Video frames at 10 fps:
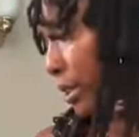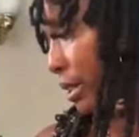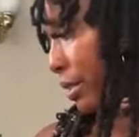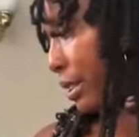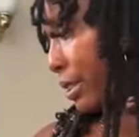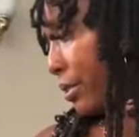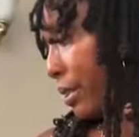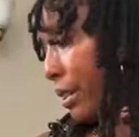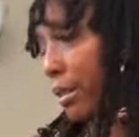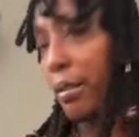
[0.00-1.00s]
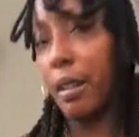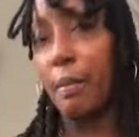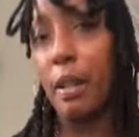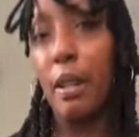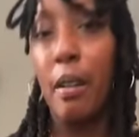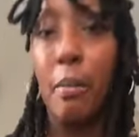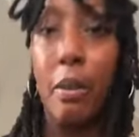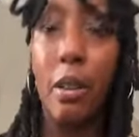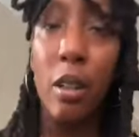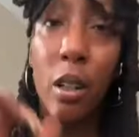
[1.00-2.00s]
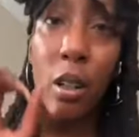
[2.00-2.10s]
training that I taught, I don't have my egg, but